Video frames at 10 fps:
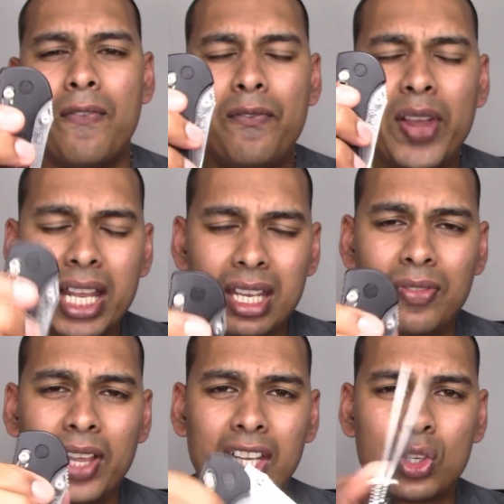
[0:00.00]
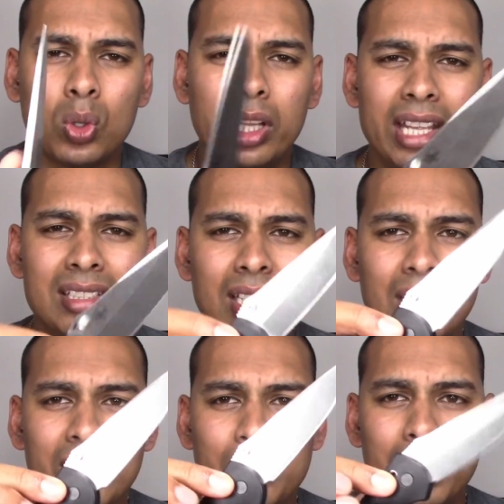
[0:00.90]
Very cool.
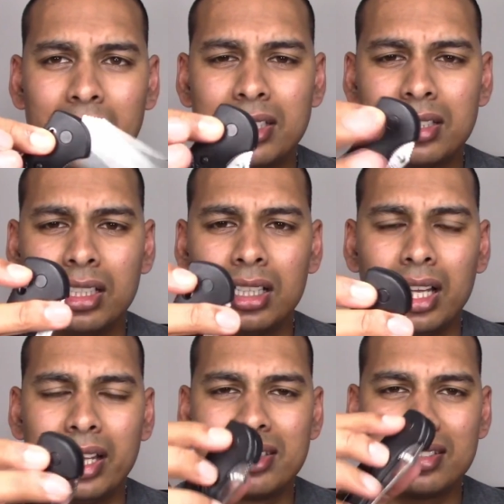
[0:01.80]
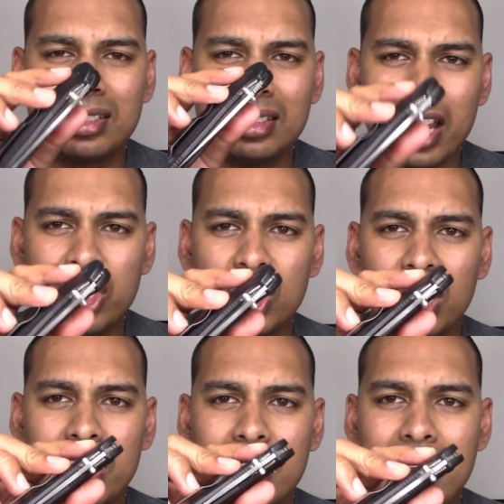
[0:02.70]
STV blade steel. It's such
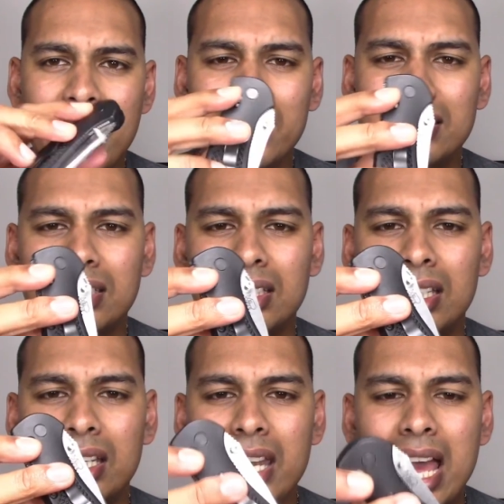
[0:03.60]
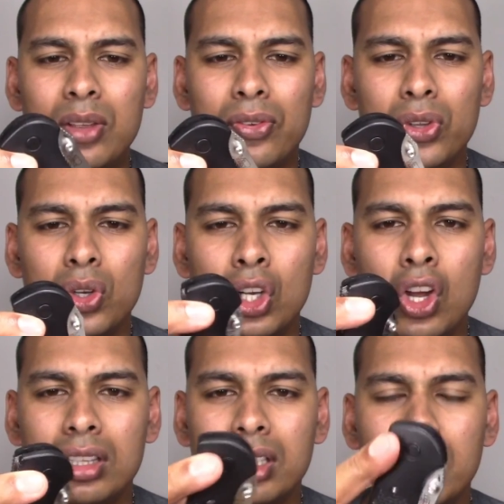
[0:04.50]
a nice knife. You're
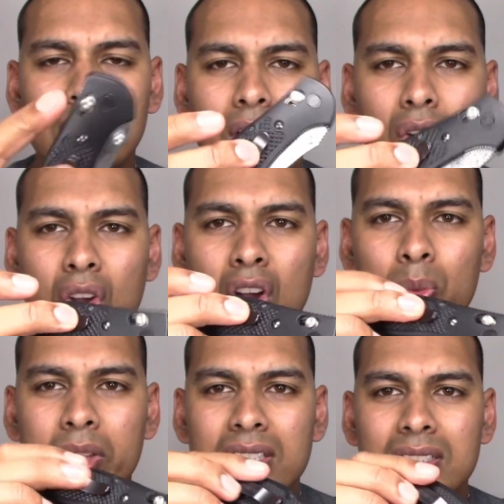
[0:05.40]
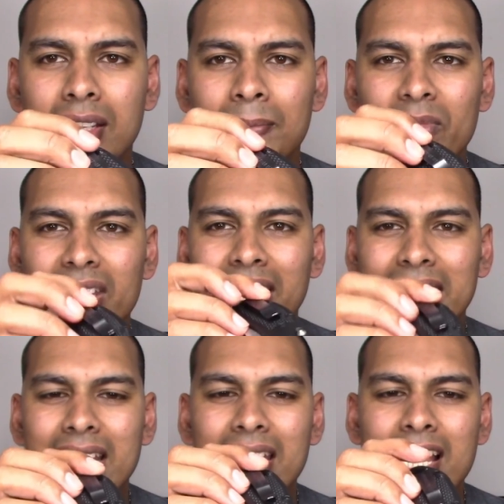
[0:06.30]
not going to go wrong with this thing.
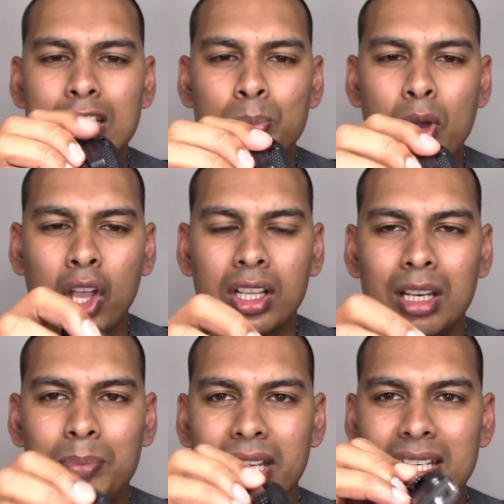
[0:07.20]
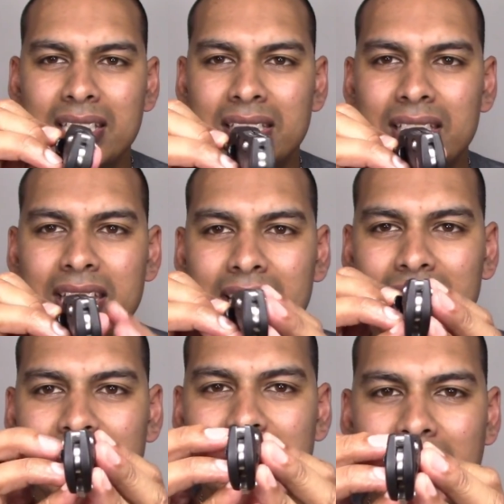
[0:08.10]
Really nice pocket clip. Really sleek
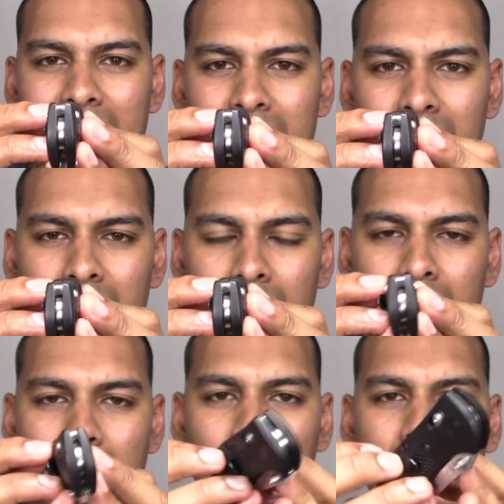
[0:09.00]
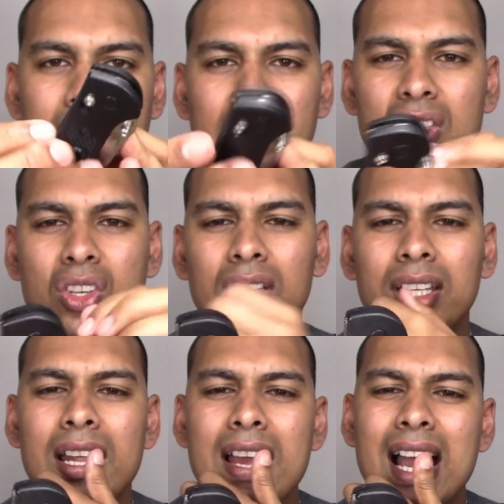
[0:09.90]
design. Okay, and it's got
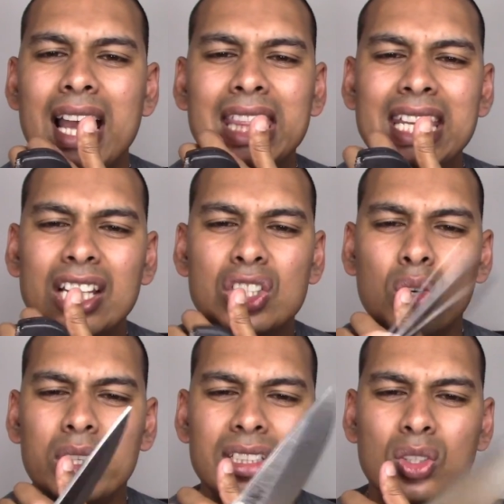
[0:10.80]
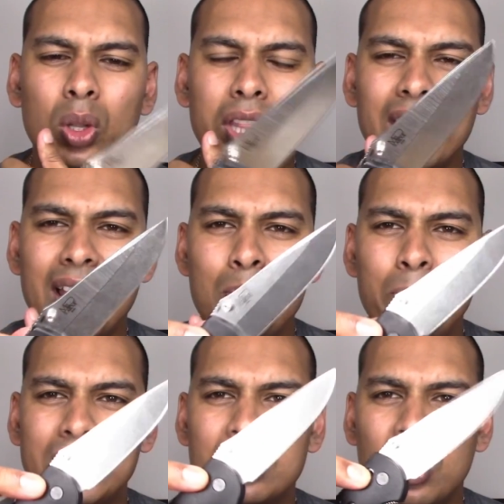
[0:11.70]
that. I think it's called, is it called the
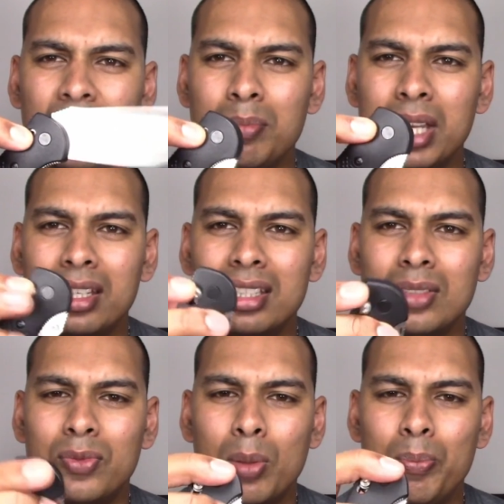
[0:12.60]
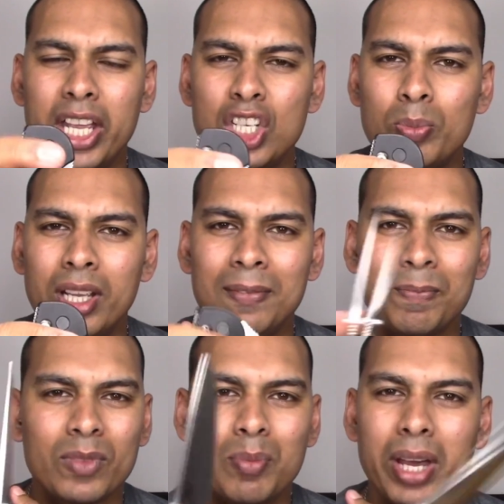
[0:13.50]
apex locking mechanism from Benchmade?
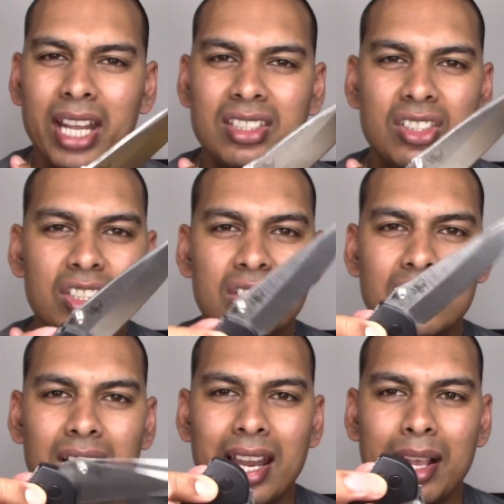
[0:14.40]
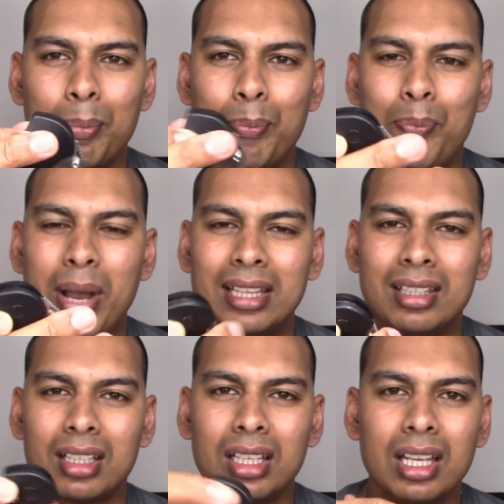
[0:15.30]
But it's just like
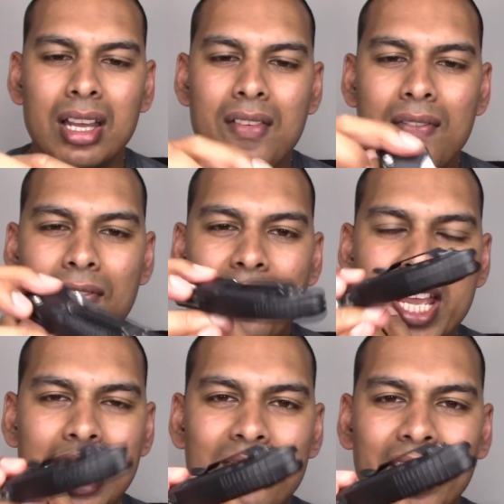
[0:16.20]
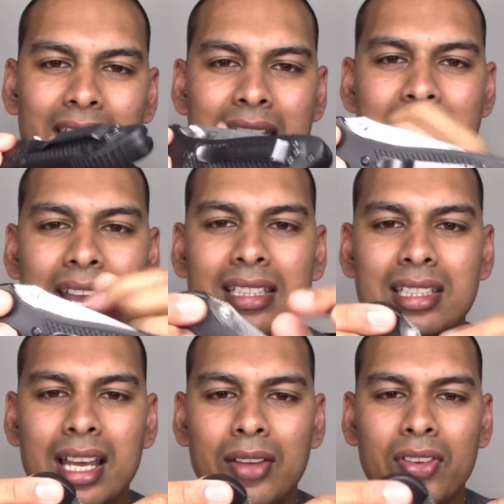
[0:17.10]
butter. Very nice
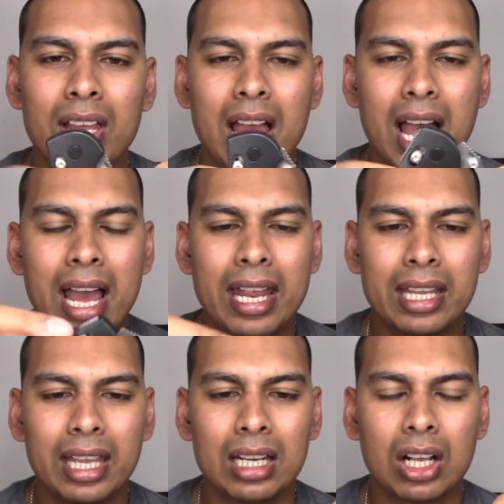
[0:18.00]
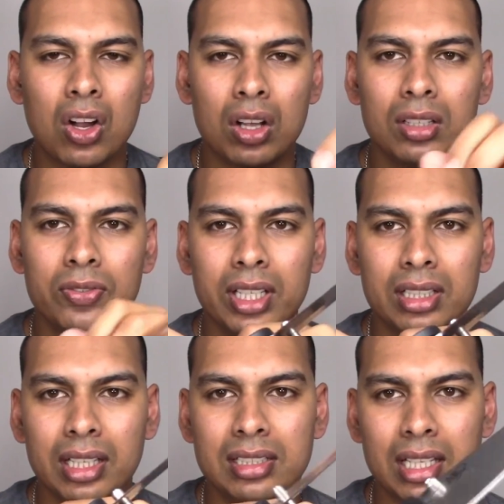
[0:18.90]
knife. I can
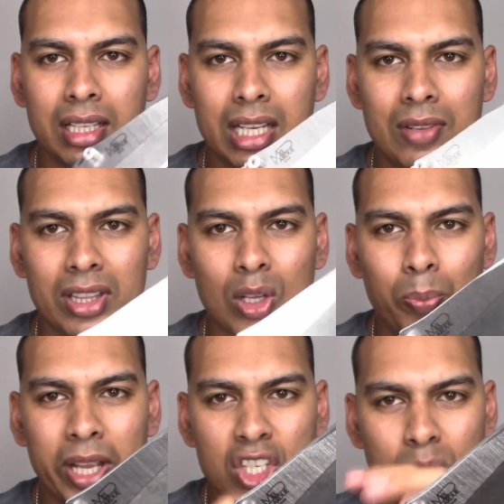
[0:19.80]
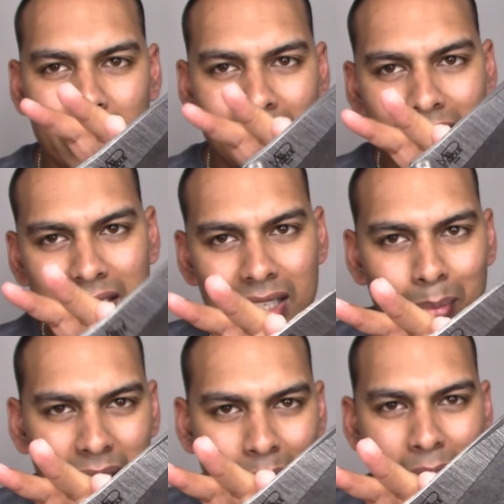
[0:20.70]
confidently say that even though Benchmade did a
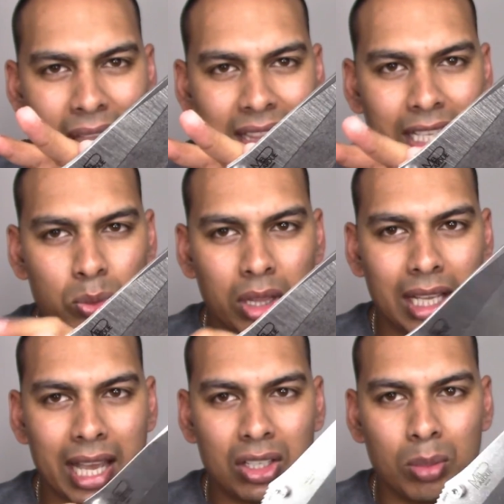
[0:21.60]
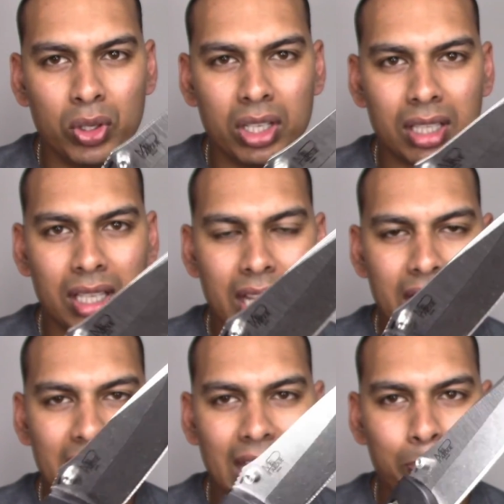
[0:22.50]
bit of bad things with the gun community,
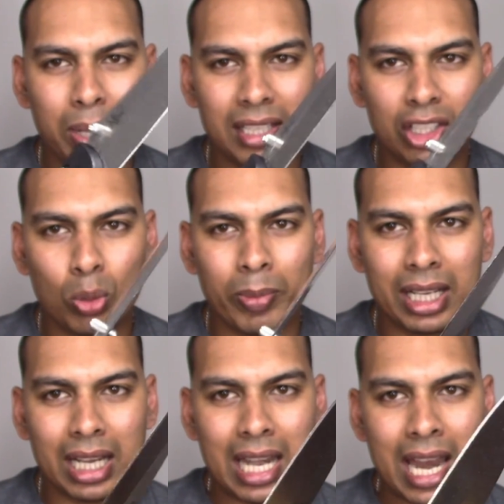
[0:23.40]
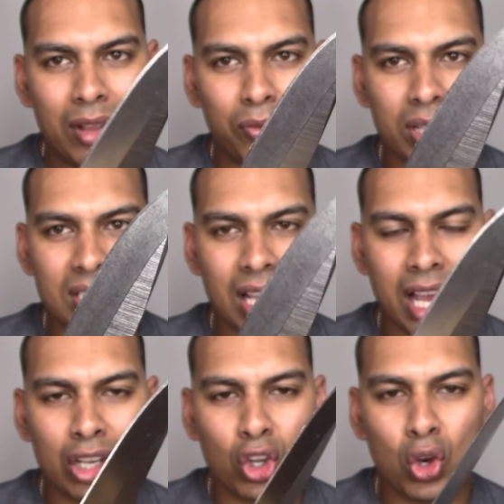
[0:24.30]
the ability to make a knife is
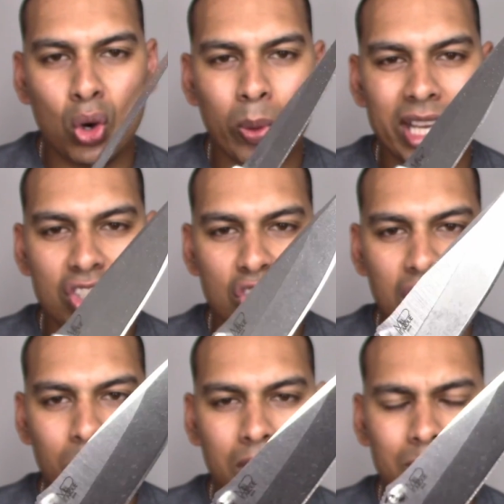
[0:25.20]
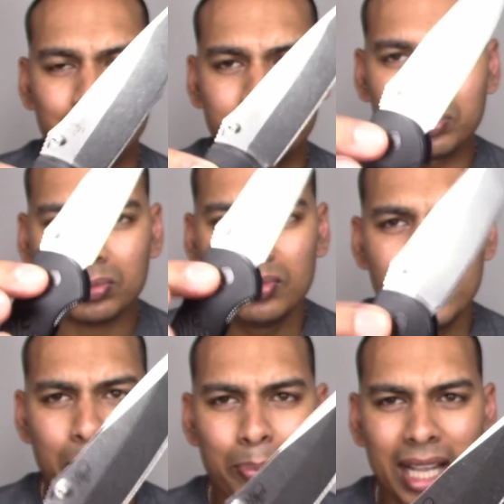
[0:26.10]
unquestionable.
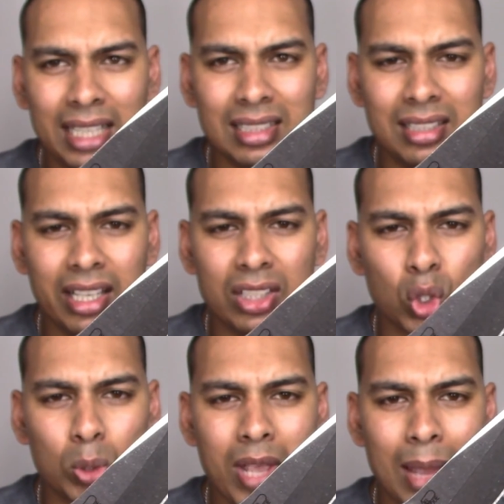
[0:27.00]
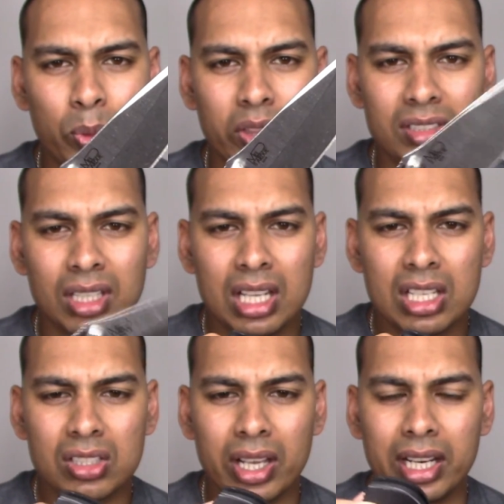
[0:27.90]
Blades and Triggers hooked me up with this,
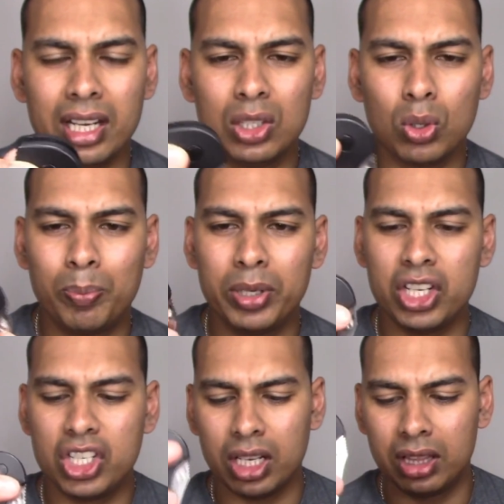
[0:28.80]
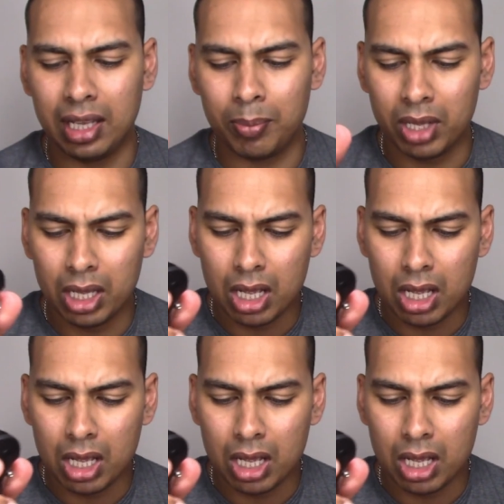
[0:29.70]
so I really do appreciate them